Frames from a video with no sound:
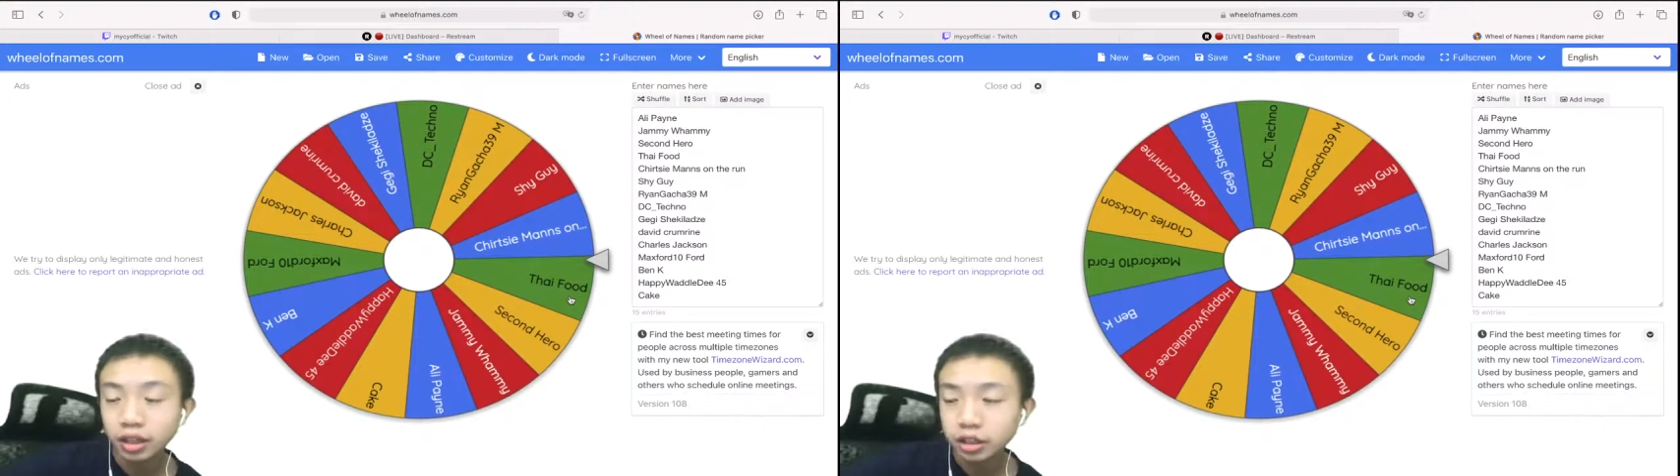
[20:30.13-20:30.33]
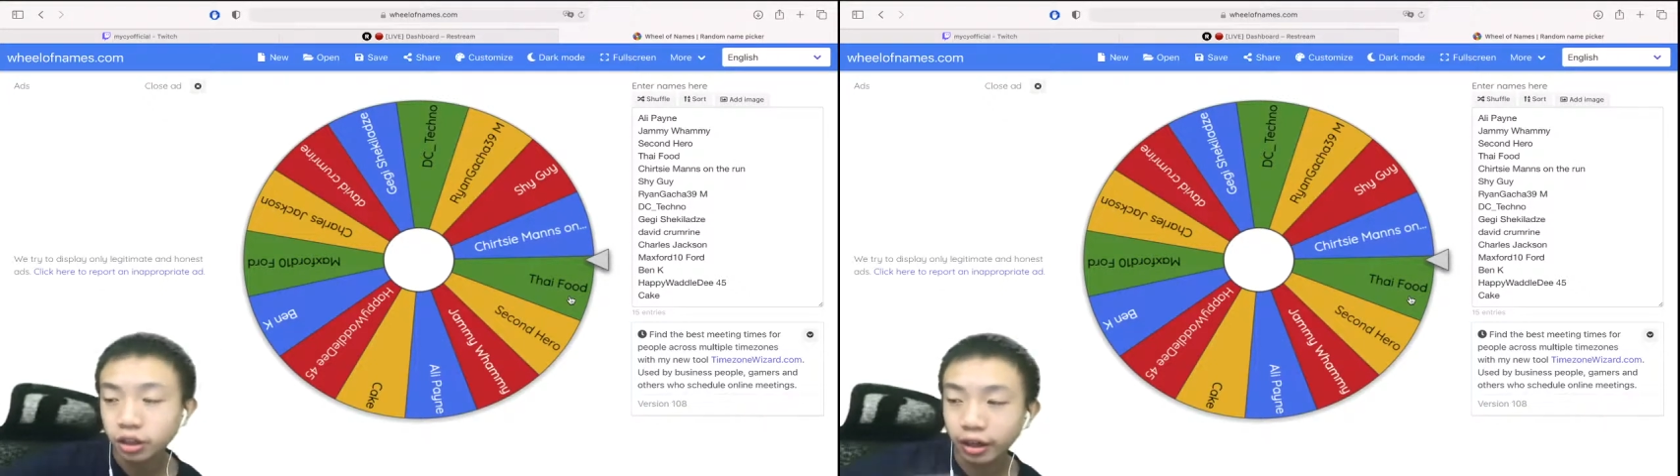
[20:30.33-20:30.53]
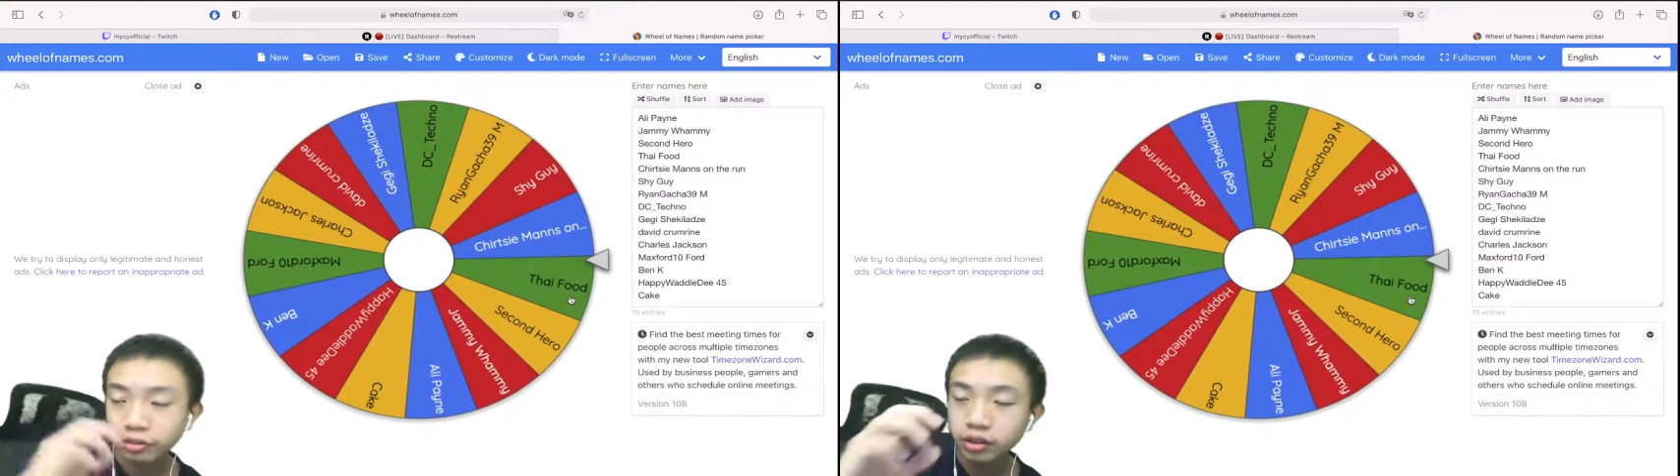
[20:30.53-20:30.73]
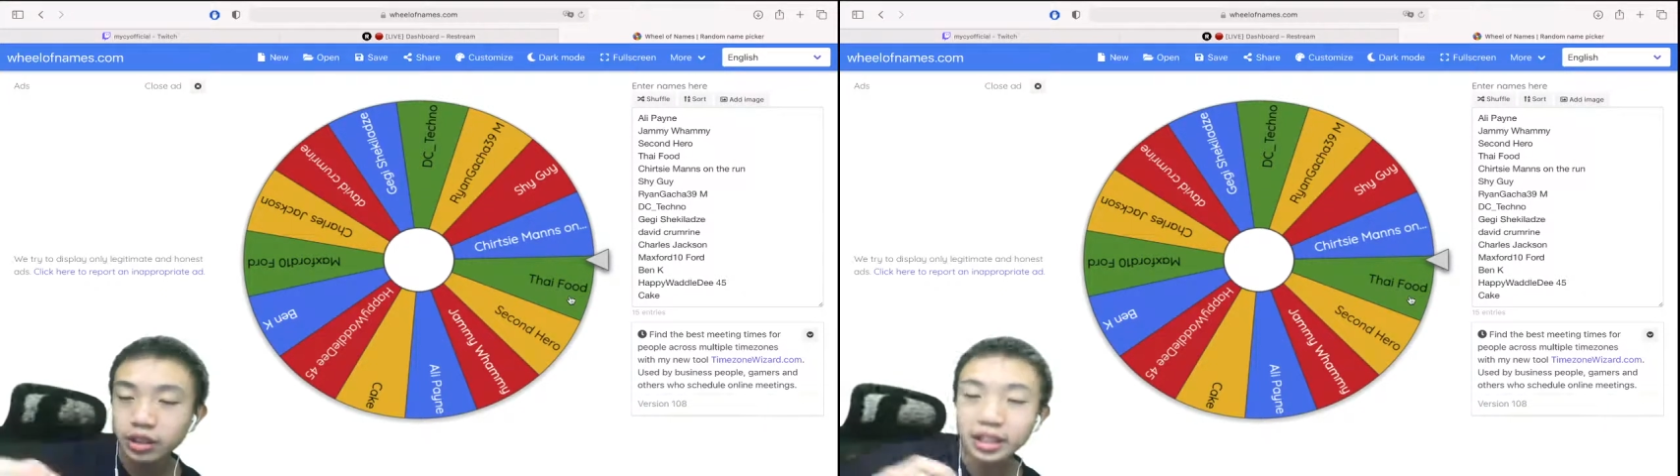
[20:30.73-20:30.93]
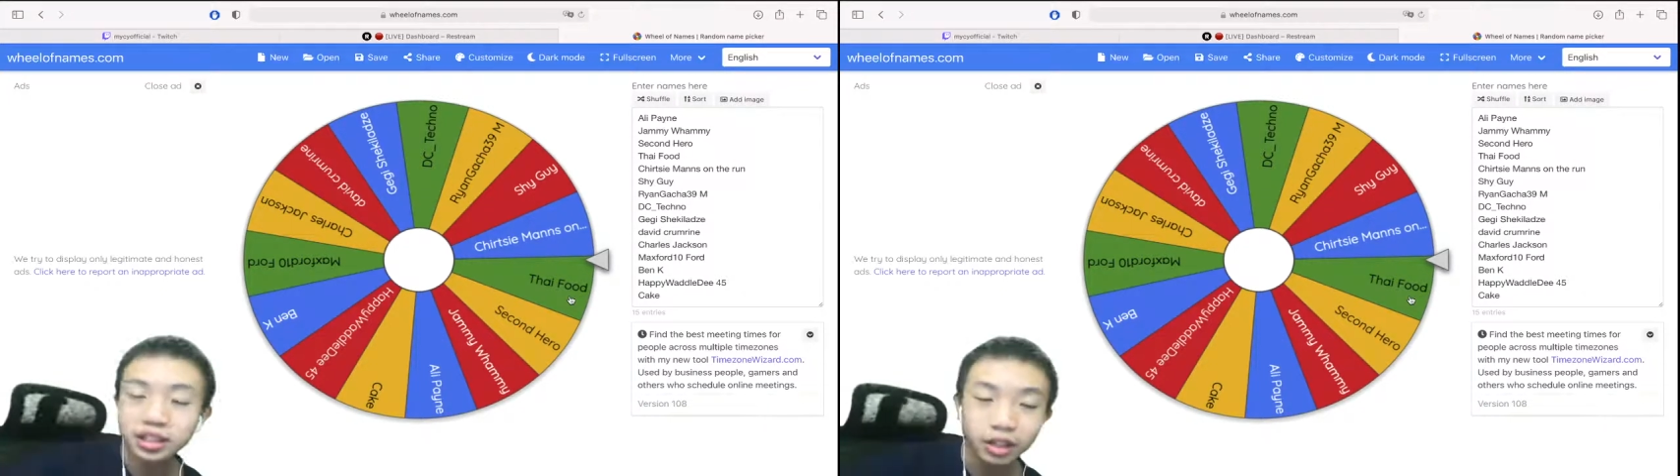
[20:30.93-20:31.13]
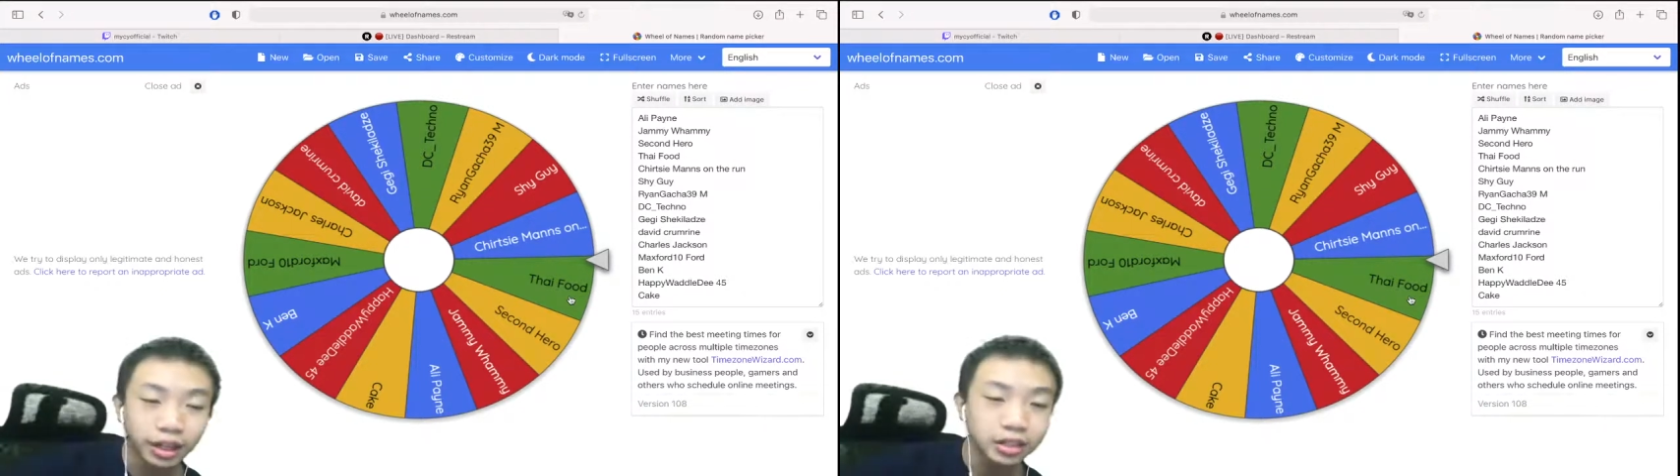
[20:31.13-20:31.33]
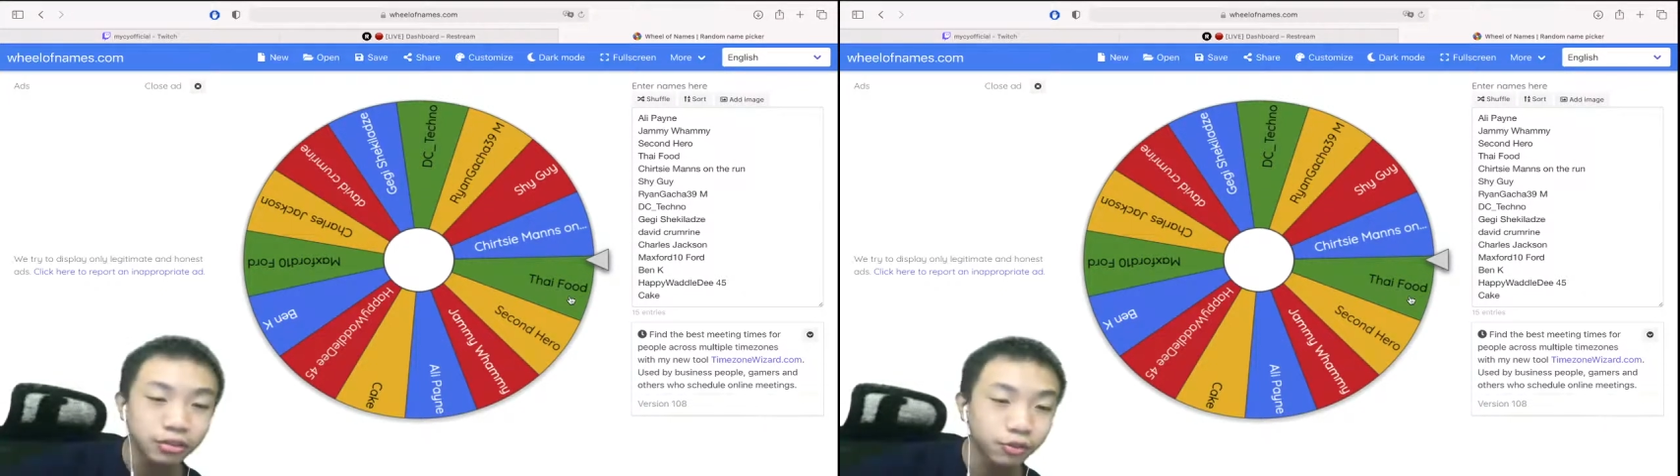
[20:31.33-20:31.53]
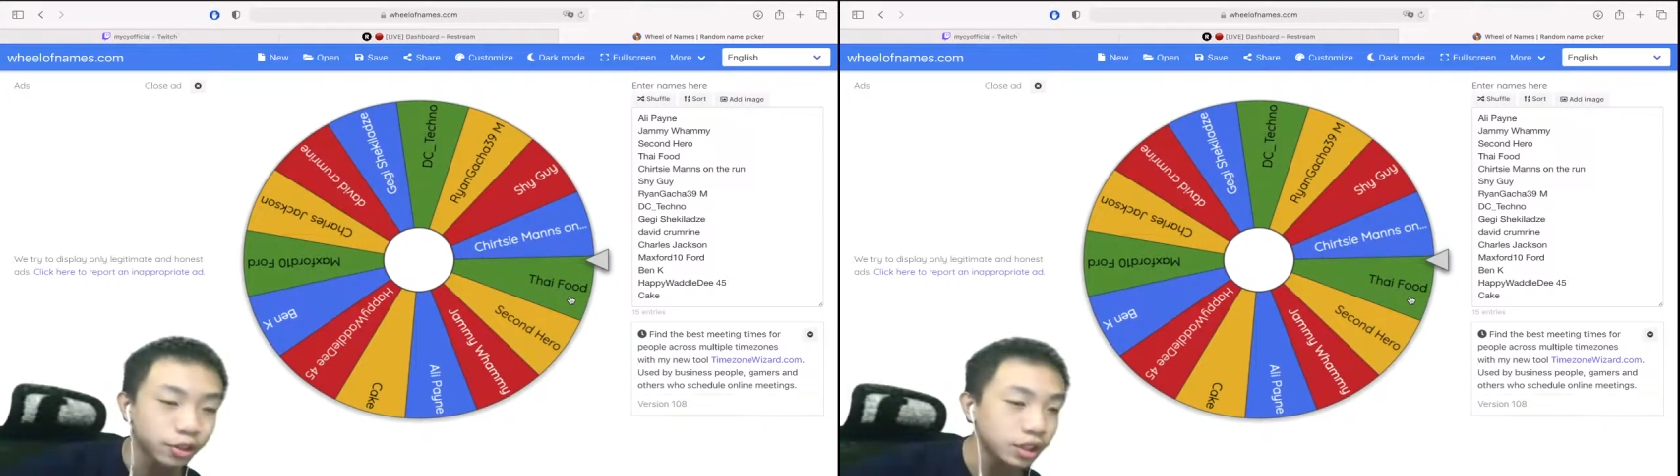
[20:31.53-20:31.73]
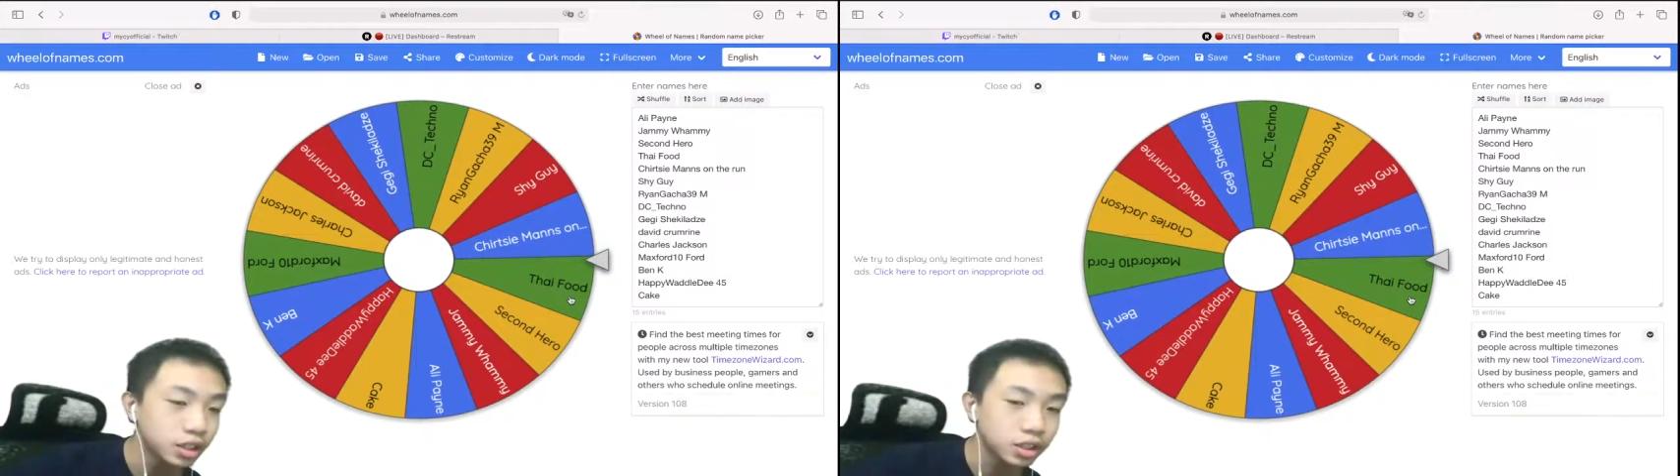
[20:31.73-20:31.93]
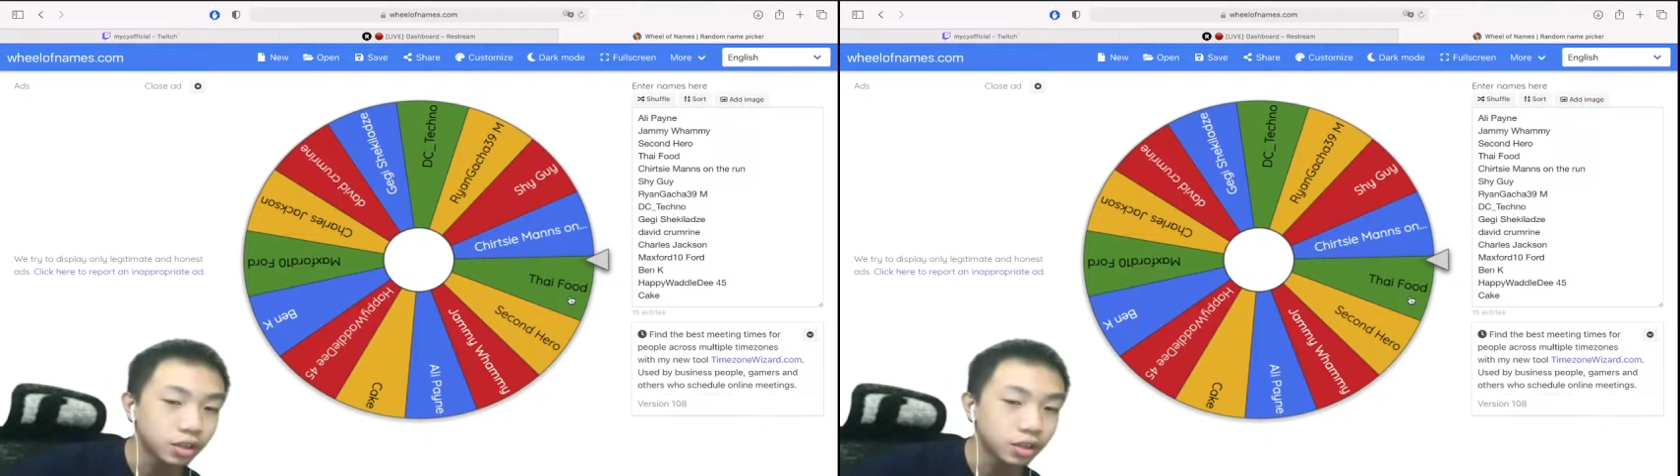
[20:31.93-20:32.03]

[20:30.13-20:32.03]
So if you get selected for this,